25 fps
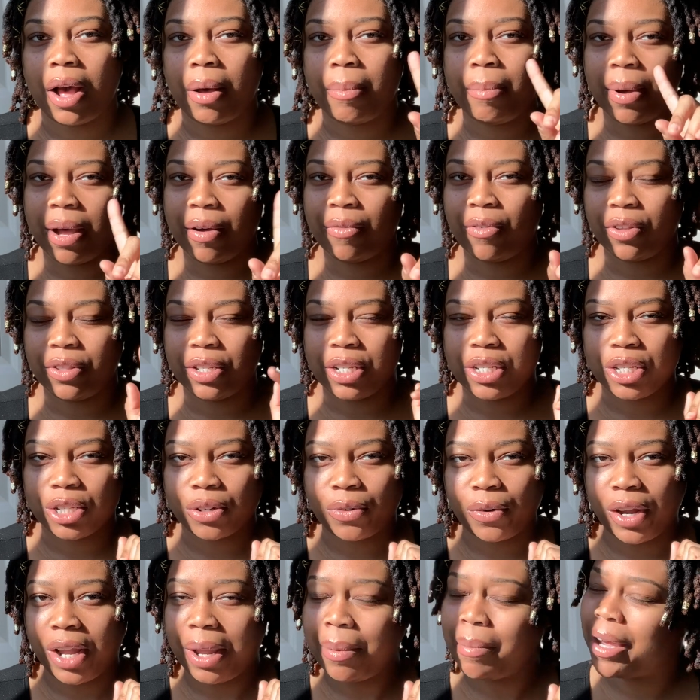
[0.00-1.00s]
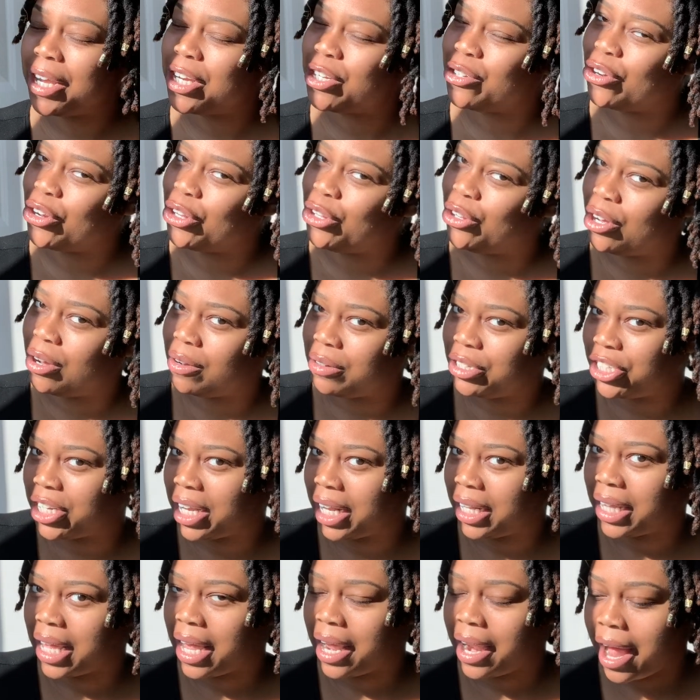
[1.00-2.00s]
above on the screen make sure you go
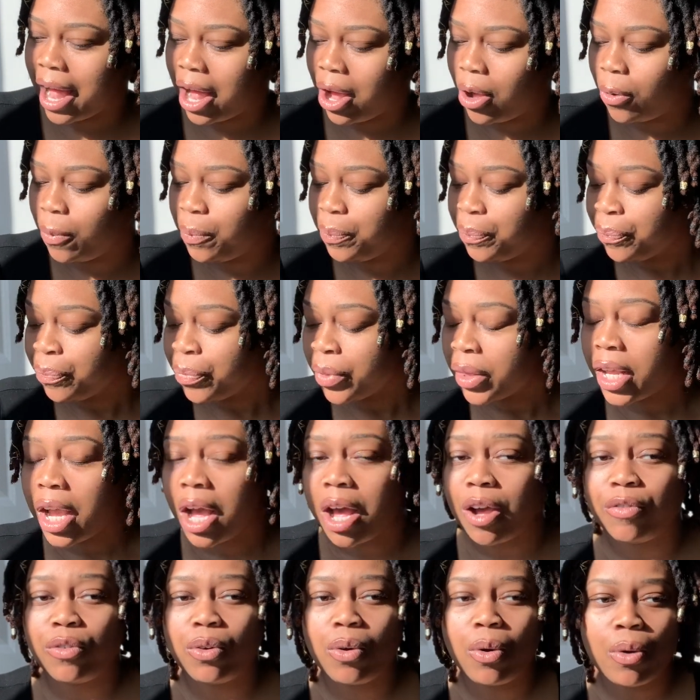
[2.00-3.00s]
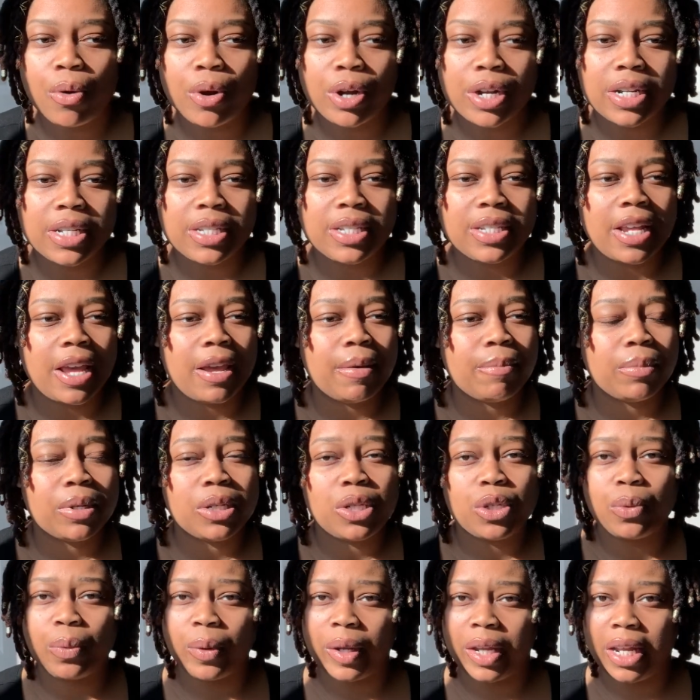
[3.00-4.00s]
check that out of course in
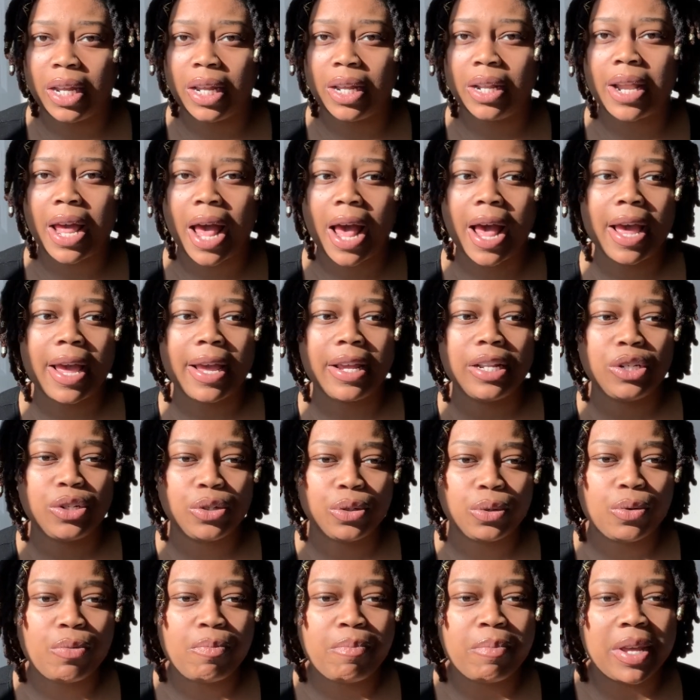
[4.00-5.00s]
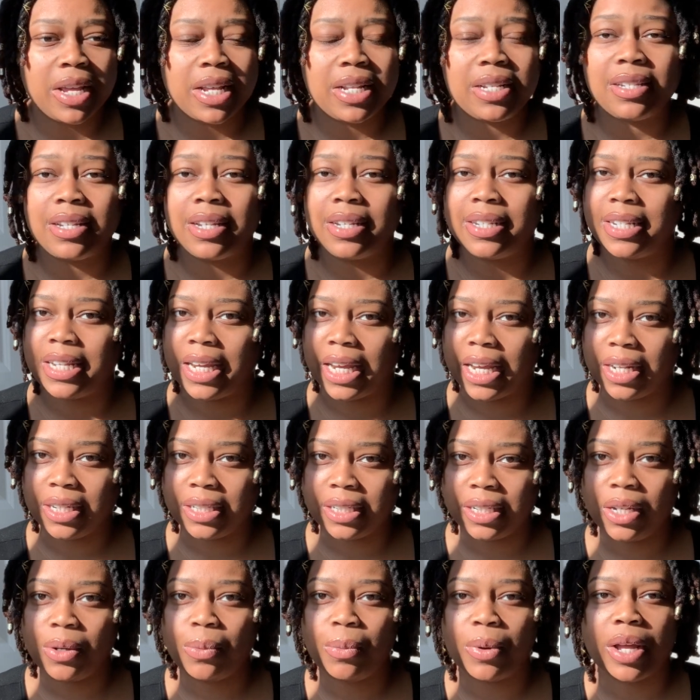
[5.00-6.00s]
between I do mist
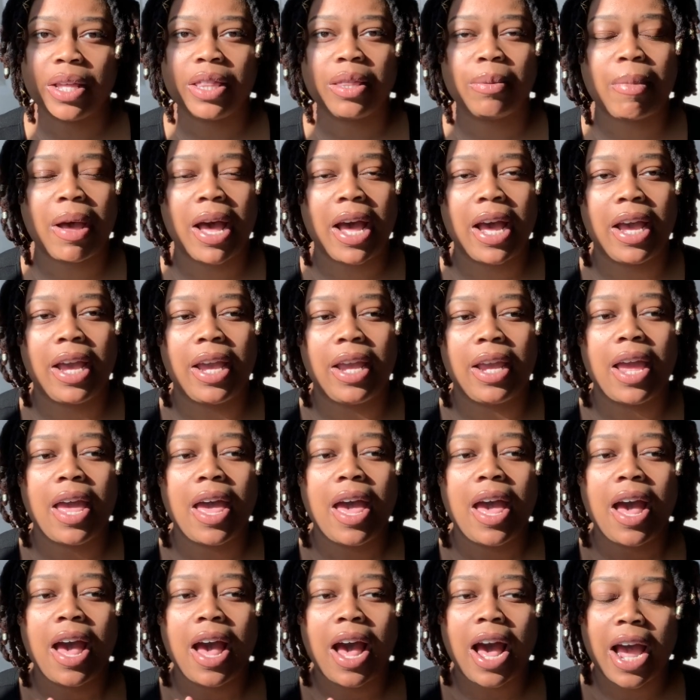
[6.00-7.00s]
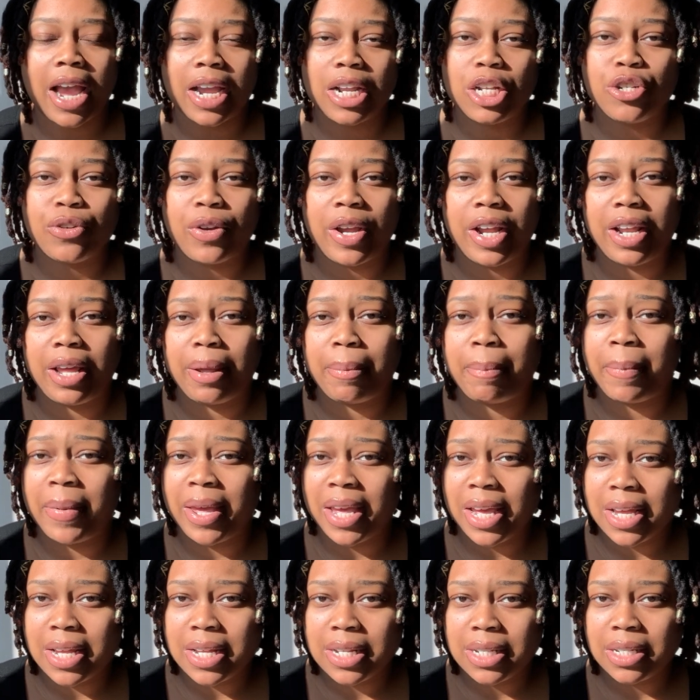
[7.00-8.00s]
daily with my hydrating
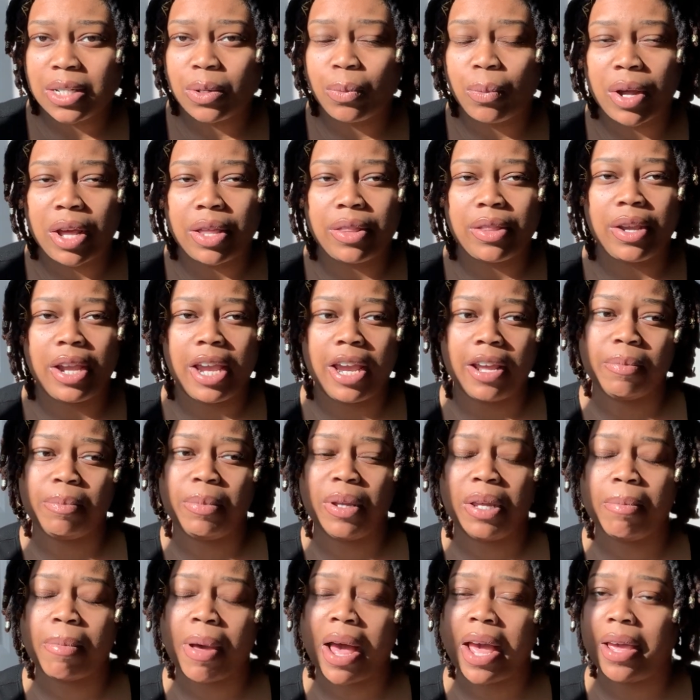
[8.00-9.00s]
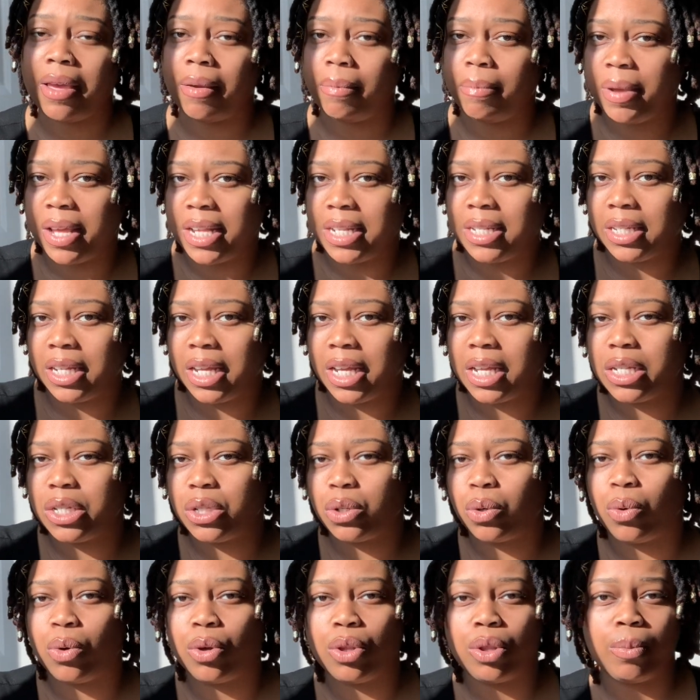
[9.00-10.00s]
mist whether it be my hibiscus
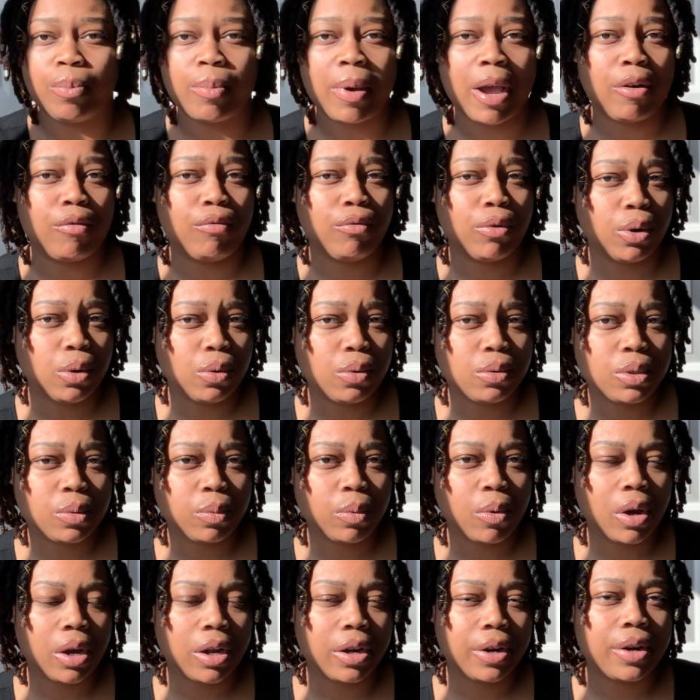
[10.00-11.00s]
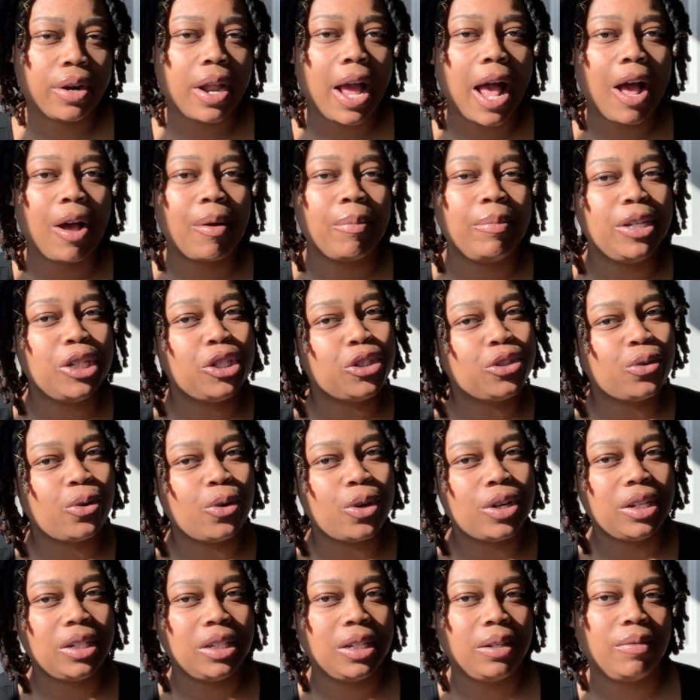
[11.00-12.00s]
or my rose water I'll be sure
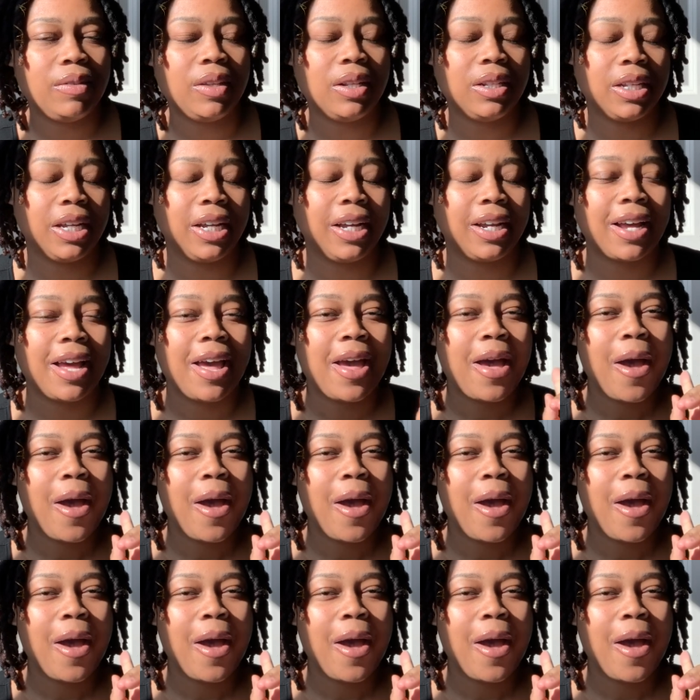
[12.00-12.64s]
to leave the link